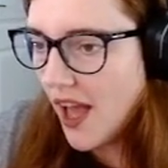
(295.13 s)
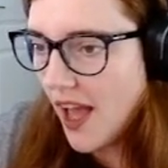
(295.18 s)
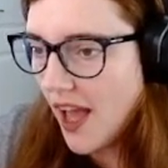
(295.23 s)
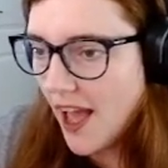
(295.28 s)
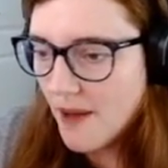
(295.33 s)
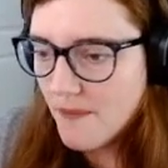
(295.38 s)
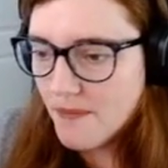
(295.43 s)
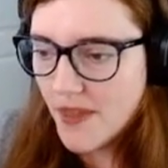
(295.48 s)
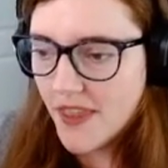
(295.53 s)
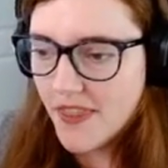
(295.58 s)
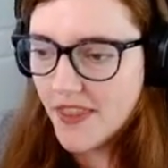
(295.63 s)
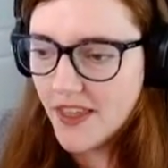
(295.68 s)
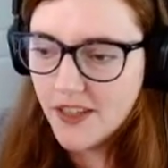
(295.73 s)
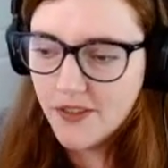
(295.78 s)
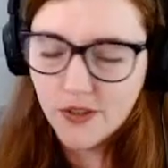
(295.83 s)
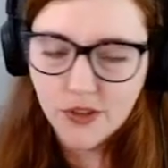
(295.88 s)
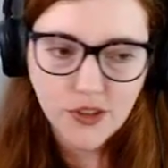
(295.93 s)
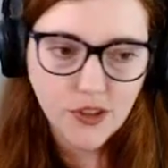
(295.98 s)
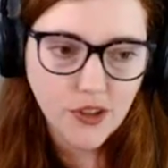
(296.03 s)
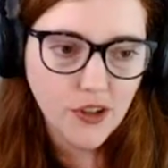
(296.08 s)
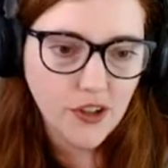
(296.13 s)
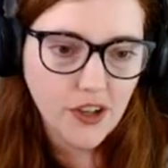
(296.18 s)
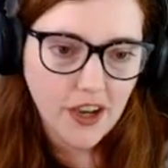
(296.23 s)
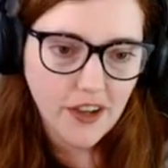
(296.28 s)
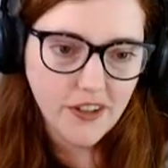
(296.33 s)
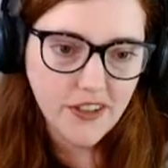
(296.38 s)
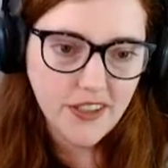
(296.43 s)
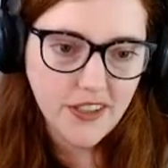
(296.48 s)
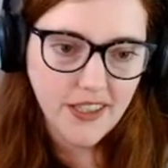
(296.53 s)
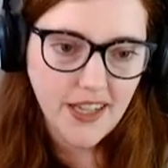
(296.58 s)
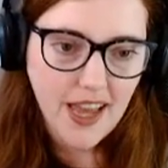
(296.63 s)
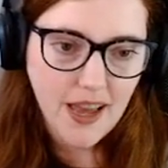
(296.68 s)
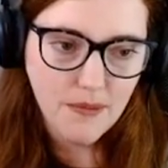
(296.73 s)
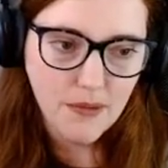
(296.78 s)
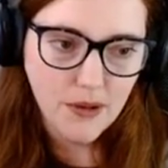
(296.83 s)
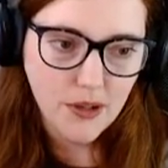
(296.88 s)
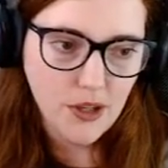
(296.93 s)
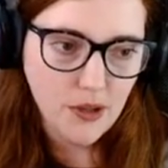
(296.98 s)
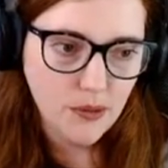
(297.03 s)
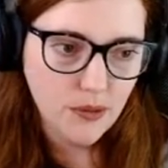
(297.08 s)
And then you've also got Ghost and
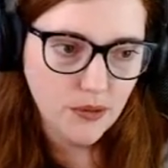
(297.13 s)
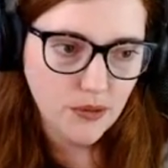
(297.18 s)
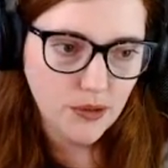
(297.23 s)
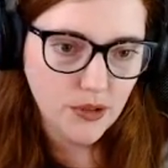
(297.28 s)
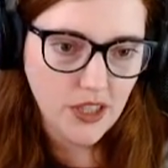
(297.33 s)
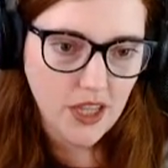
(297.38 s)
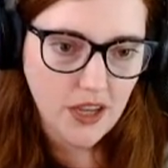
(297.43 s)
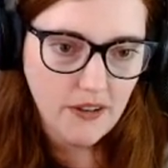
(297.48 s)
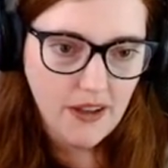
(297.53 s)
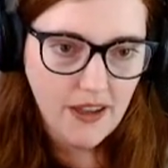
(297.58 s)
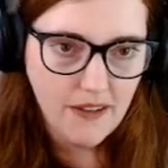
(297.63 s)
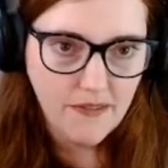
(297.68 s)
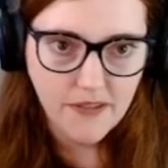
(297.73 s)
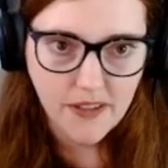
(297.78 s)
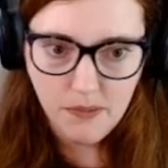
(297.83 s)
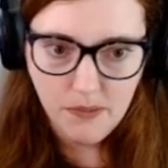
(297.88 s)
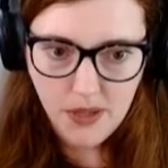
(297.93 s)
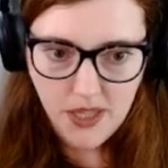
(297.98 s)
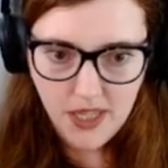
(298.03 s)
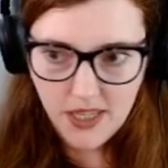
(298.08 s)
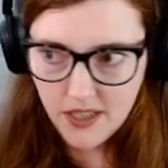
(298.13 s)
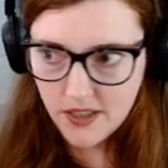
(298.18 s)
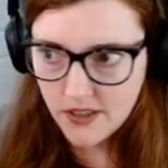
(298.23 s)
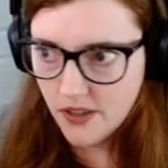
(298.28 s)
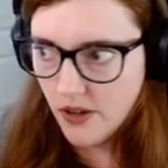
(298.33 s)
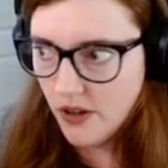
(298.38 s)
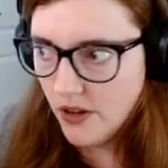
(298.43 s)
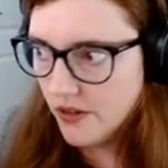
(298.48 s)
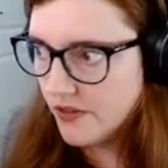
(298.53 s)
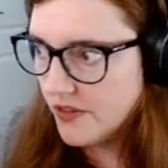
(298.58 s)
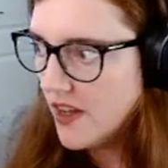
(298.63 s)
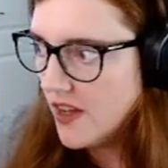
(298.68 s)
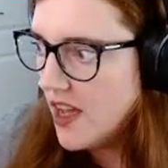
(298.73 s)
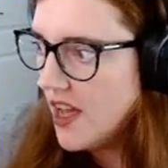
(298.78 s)
Emma, who are also MVPs of